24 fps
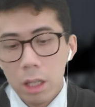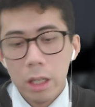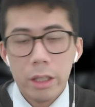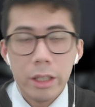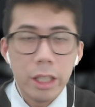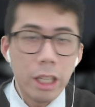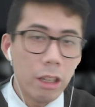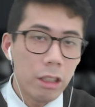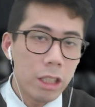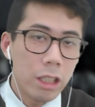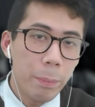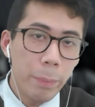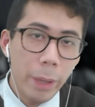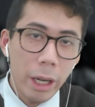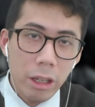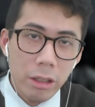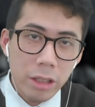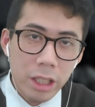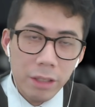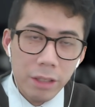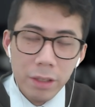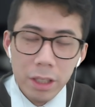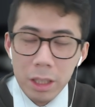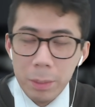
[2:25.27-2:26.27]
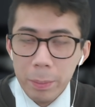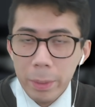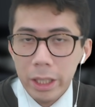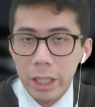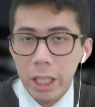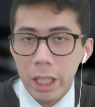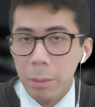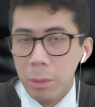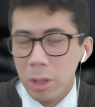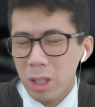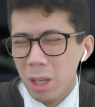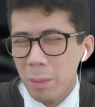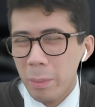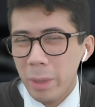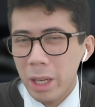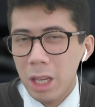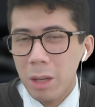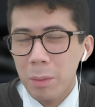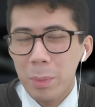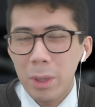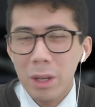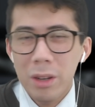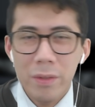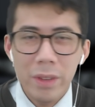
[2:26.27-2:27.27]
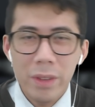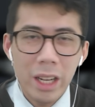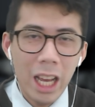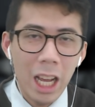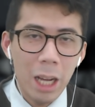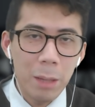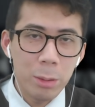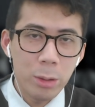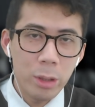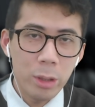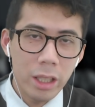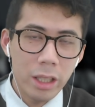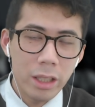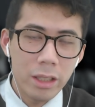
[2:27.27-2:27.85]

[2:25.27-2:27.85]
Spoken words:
Now, comparatively speaking, I'm going to make a bit of an abstract